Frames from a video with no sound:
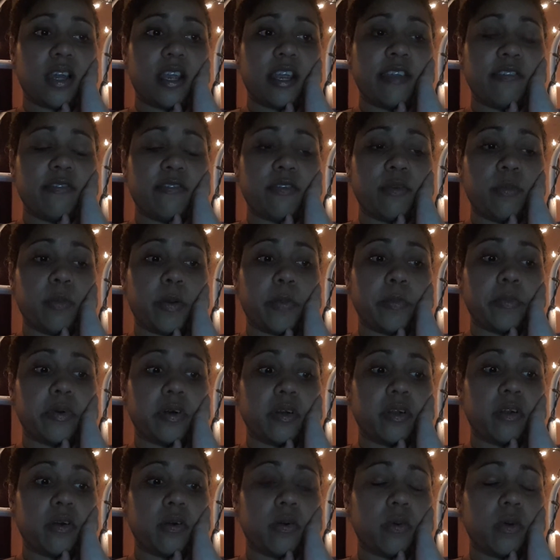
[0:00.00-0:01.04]
I can't even
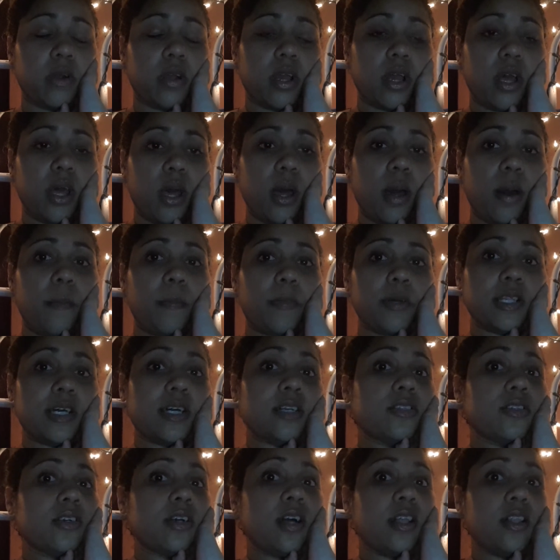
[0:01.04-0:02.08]
remember now. But
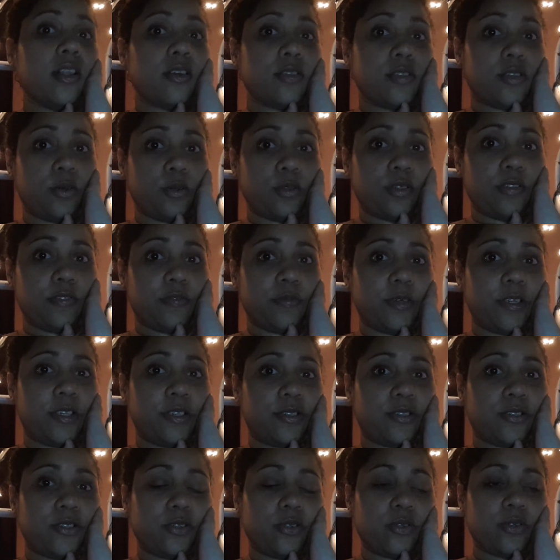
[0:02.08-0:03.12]
that took a lot out of me,
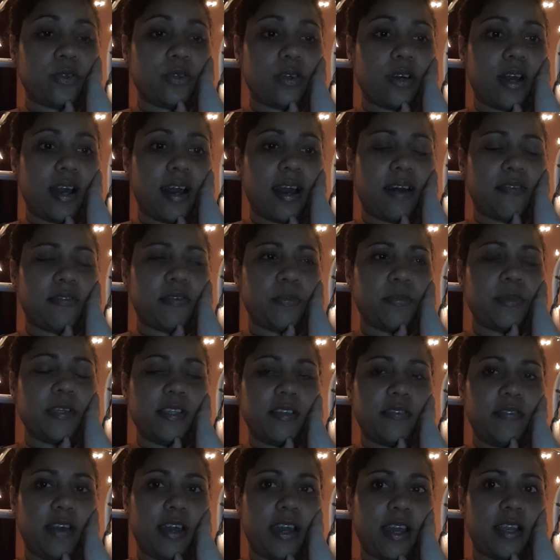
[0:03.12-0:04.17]
so I have a
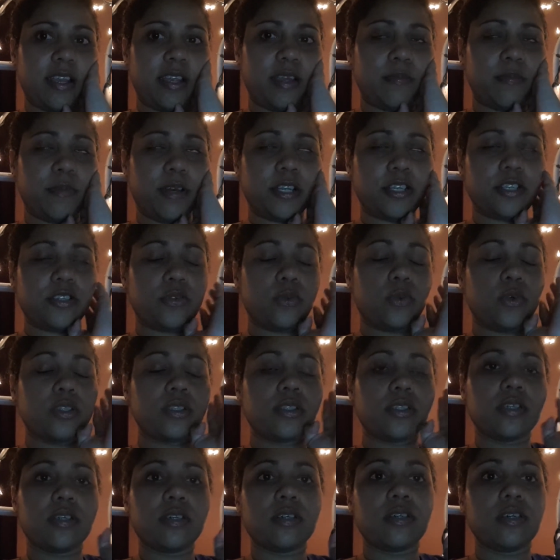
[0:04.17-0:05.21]
bit of a headache. But I just
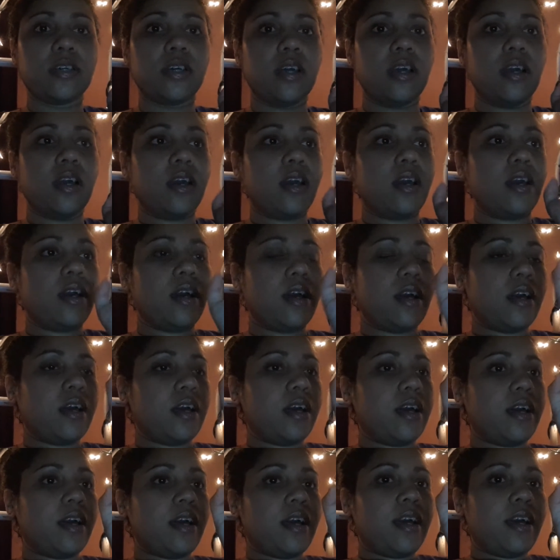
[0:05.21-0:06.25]
want to
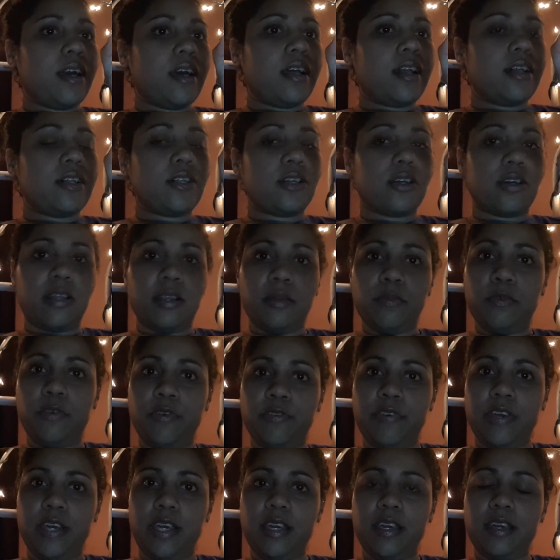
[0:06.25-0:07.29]
look at a
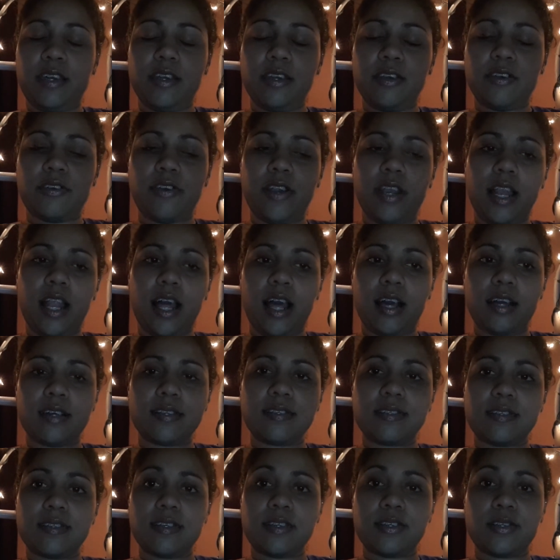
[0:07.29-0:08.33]
movie,
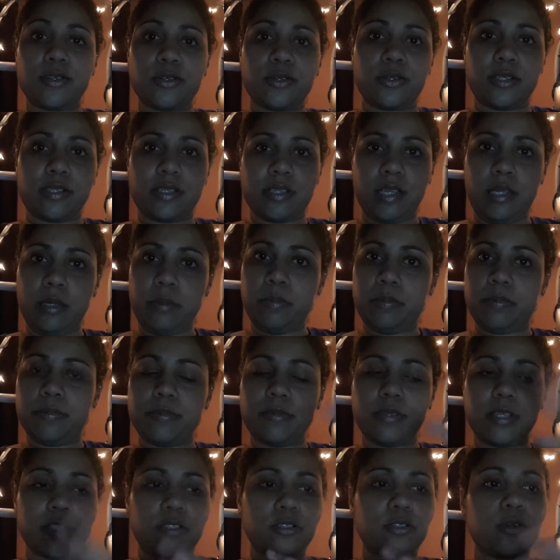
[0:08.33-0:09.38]
relax, and go to sleep.
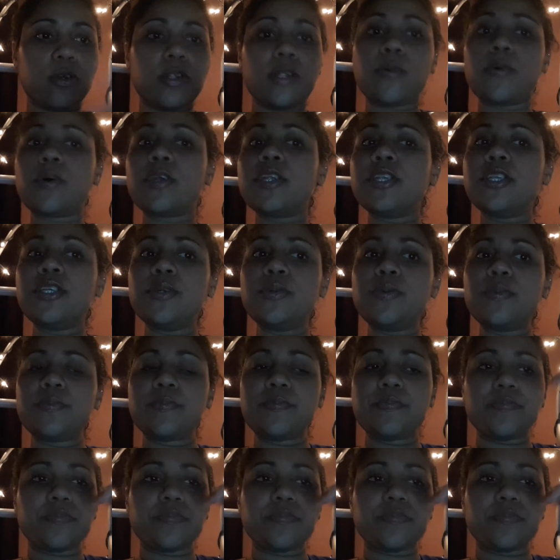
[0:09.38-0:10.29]
That's all I want to do.